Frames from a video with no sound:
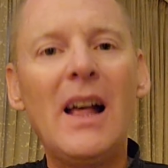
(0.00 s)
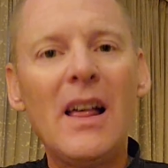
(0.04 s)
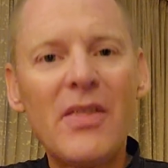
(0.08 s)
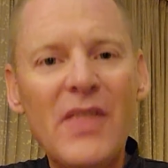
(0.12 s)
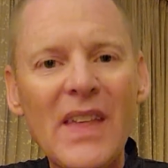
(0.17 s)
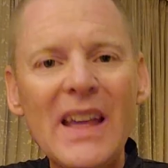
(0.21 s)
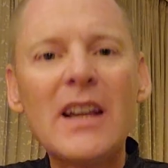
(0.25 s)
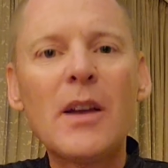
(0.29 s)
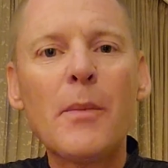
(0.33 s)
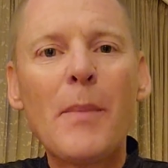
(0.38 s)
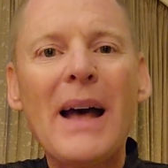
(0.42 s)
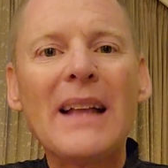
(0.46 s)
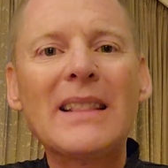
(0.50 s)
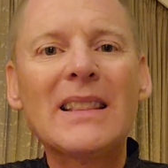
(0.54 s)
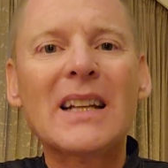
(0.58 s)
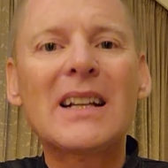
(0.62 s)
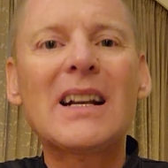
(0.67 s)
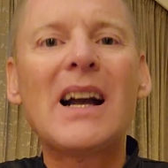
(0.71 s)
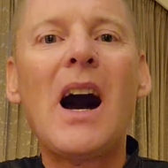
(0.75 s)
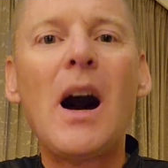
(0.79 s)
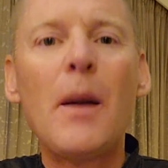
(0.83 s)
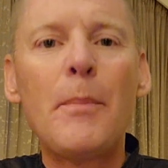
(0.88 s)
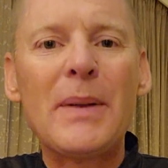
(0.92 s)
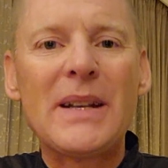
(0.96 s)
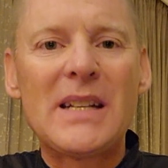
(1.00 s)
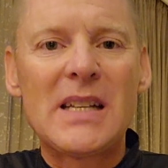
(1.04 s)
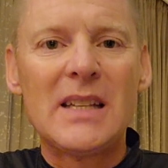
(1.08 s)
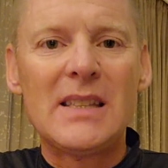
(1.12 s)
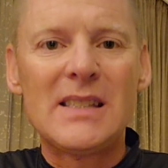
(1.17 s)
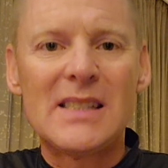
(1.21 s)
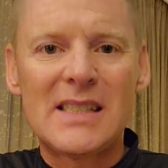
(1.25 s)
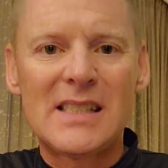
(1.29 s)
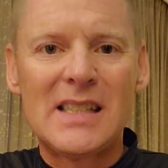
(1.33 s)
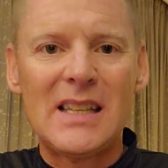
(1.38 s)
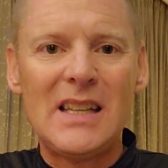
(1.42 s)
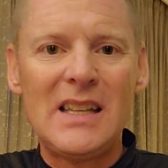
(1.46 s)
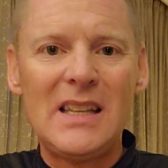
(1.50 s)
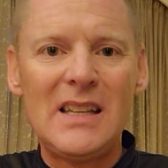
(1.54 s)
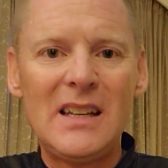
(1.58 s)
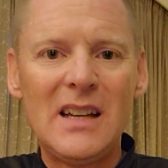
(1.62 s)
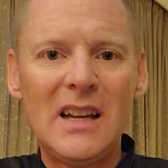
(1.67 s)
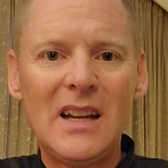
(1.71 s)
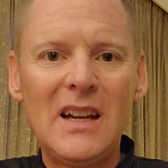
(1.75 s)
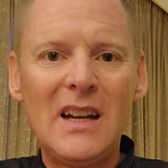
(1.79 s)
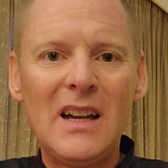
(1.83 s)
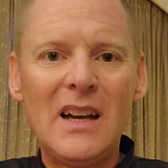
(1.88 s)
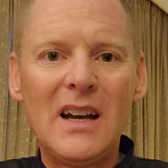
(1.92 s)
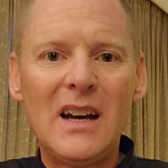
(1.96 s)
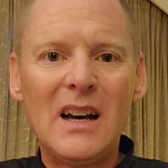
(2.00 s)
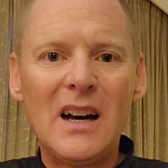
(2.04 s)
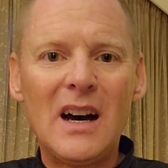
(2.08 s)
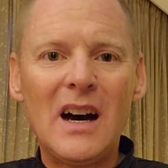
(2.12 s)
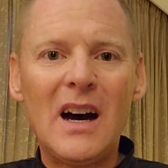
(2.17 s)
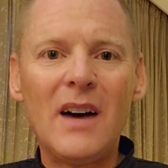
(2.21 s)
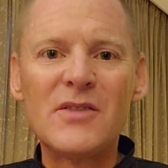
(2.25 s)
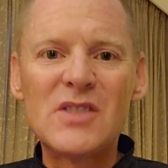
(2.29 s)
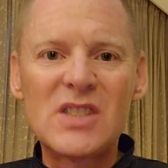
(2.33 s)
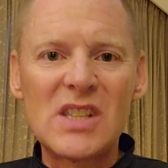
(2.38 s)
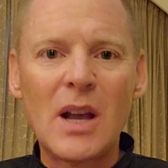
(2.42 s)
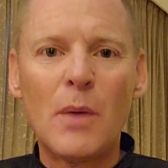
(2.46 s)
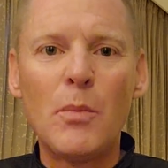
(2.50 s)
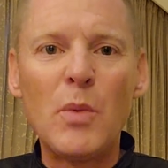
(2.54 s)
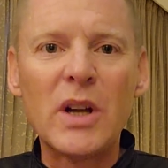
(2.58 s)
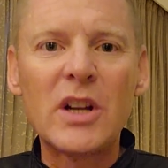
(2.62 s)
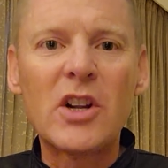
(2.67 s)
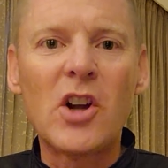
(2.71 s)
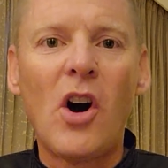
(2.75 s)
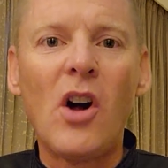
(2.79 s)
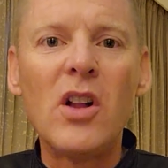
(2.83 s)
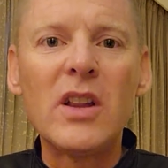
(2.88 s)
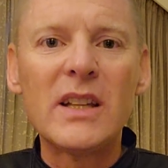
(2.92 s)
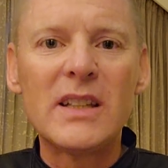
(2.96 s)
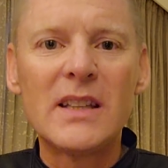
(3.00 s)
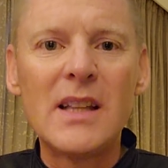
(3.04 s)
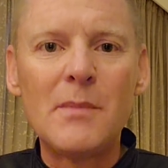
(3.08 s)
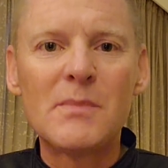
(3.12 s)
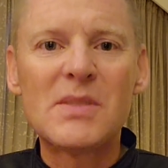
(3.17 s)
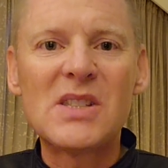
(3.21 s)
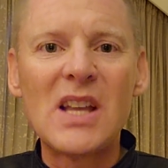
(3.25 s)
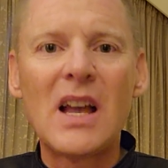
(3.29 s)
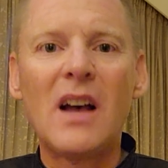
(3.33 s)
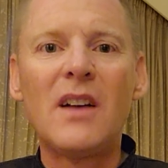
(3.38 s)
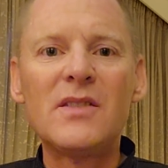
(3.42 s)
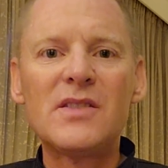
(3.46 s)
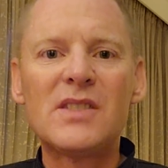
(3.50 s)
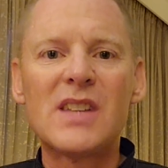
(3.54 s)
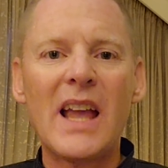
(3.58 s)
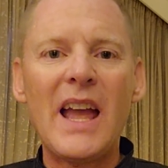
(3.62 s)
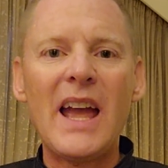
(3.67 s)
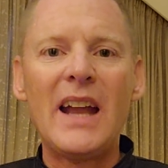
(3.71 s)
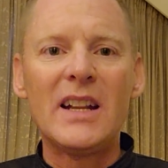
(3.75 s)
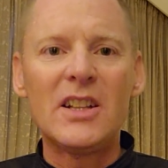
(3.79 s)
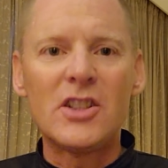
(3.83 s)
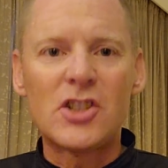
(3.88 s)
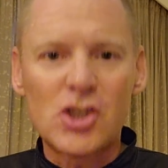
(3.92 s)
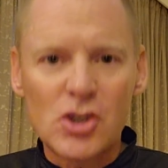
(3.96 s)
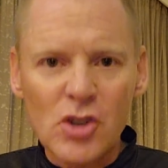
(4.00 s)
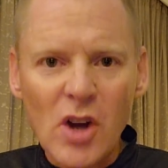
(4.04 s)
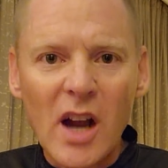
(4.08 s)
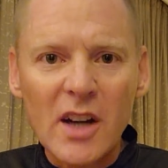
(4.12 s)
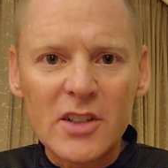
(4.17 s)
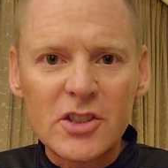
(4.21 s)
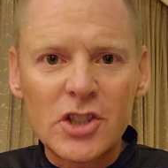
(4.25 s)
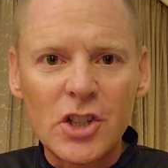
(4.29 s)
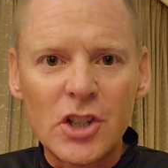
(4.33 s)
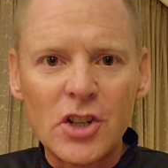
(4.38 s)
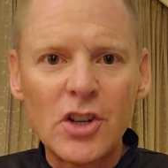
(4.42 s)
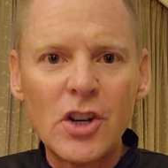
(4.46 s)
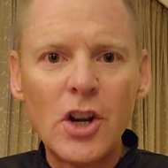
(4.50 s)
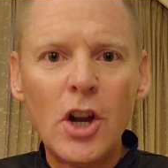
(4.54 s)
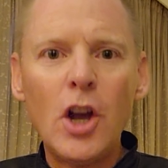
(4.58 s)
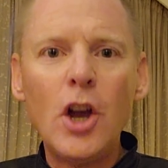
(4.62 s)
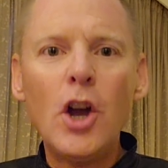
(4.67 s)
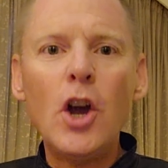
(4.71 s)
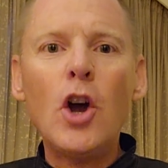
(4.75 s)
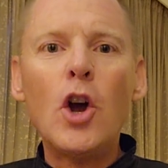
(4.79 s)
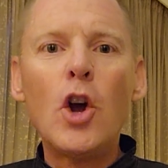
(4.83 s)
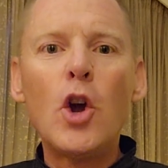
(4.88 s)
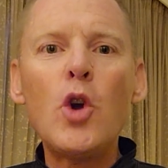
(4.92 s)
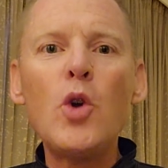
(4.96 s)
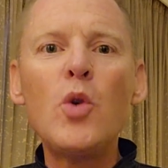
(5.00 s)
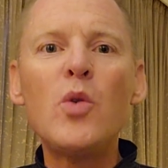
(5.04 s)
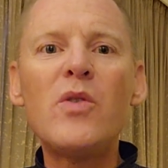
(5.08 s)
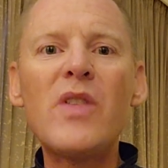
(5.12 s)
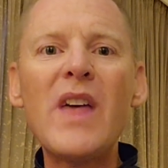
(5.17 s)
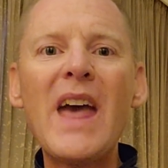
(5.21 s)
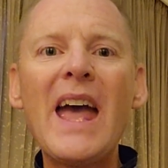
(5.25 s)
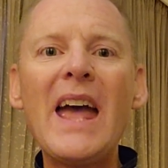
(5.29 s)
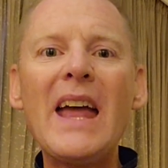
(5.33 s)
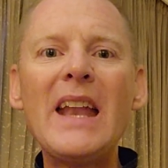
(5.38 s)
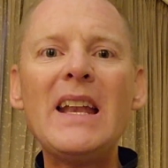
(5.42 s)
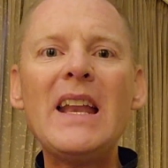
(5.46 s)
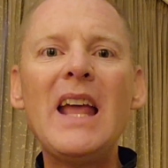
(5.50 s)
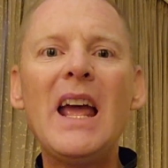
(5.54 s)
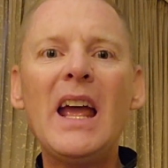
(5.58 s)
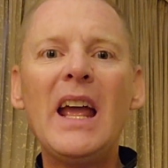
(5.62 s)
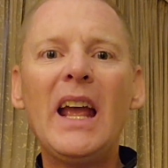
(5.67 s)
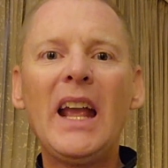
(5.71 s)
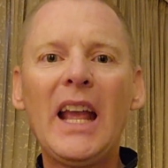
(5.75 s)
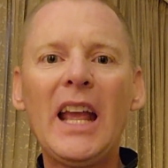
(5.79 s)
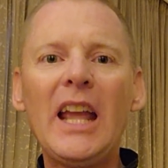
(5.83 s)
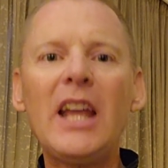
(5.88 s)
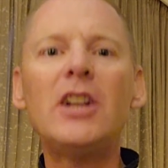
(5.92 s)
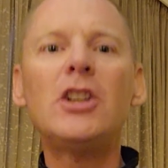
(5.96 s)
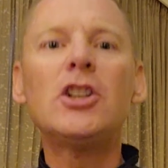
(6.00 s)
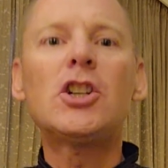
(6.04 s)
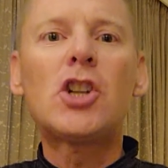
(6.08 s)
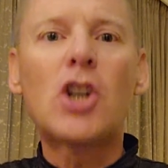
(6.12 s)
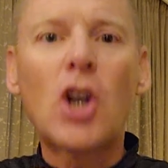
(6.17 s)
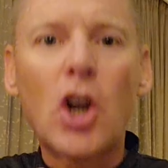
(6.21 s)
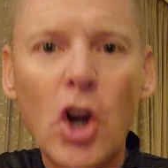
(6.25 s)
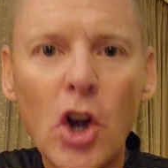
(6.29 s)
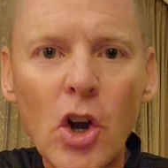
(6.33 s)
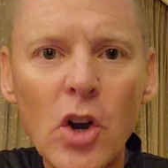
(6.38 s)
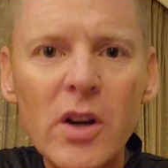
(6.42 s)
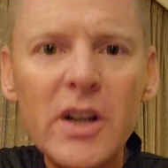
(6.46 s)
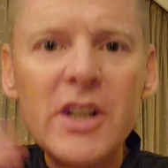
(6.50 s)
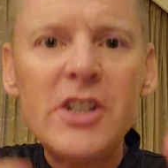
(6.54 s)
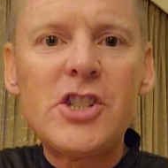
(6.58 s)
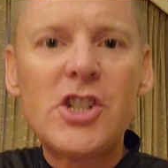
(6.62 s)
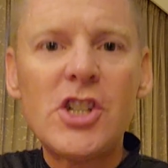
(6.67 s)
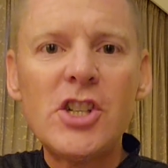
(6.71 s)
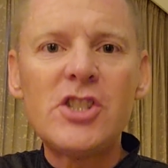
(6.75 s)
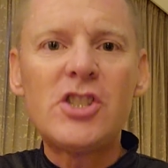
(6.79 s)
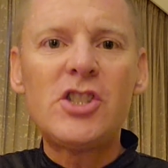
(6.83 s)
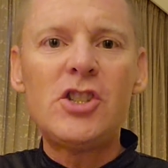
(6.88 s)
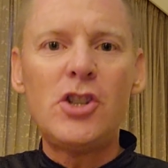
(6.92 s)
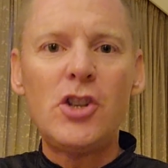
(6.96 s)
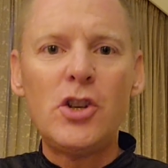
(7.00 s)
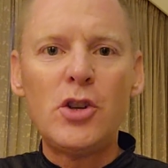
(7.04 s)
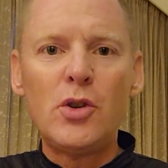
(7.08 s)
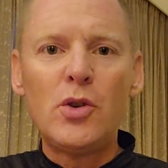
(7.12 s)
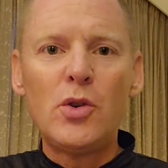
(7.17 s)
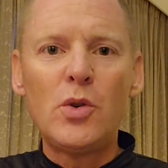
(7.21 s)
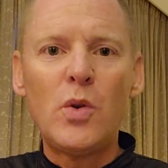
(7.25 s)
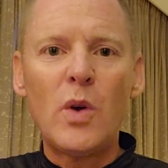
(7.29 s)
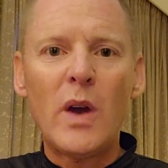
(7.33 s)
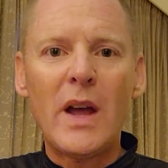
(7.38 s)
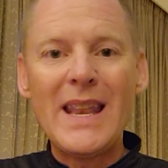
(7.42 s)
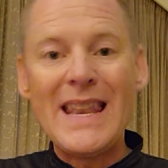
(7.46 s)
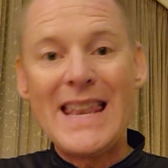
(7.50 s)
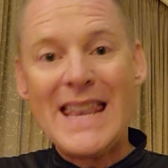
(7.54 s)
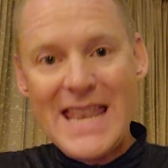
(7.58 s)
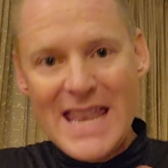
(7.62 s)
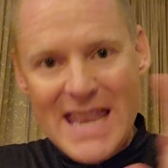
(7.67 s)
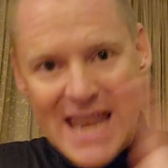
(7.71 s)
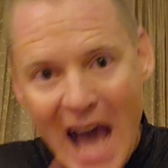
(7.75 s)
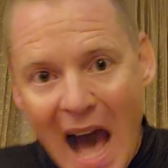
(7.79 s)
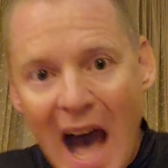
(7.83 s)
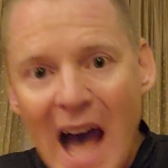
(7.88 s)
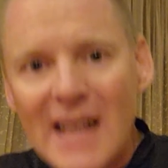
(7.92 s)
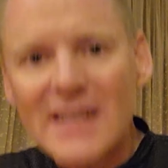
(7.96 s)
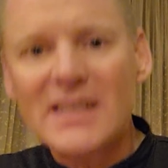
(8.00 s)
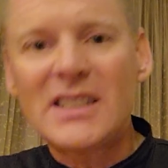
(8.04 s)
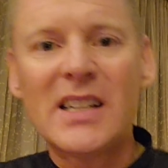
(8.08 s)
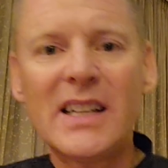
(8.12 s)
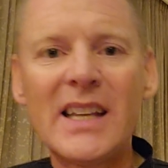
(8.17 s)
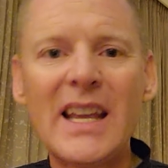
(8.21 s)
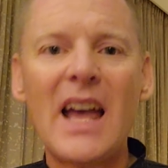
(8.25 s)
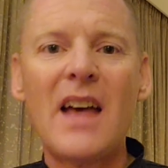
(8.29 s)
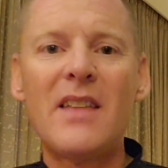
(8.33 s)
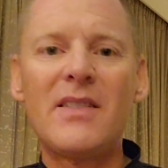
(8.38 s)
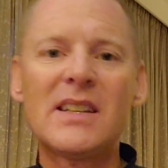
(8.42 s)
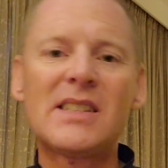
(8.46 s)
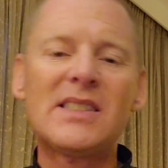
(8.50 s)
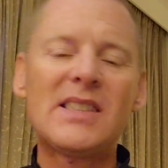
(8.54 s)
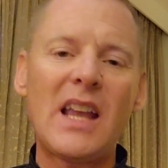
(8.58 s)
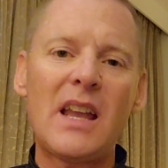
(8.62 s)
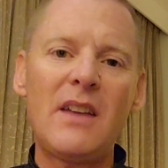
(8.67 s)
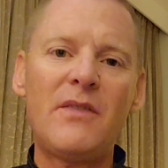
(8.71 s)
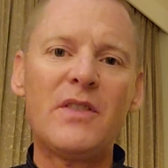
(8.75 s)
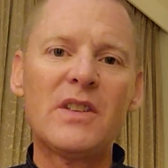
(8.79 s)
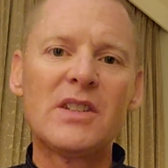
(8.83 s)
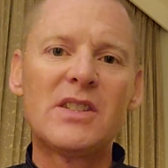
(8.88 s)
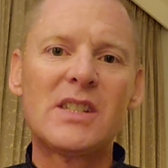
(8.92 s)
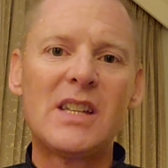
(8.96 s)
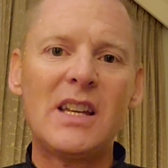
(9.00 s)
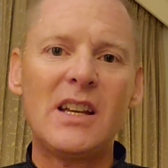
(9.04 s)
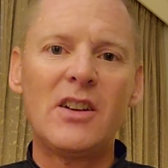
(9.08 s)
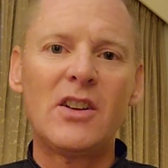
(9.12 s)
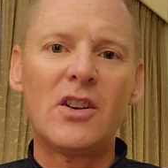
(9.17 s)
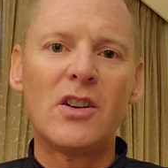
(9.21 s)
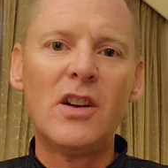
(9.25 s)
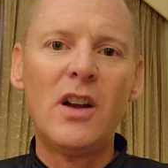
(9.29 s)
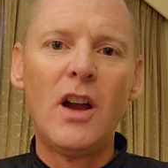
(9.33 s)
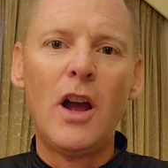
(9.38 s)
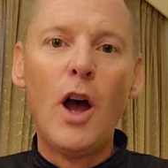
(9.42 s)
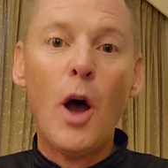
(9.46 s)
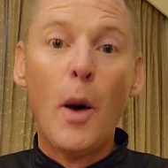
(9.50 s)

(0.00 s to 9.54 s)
Think about the competency of someone calling themselves an instructor who then encourages you not to get the safest gear,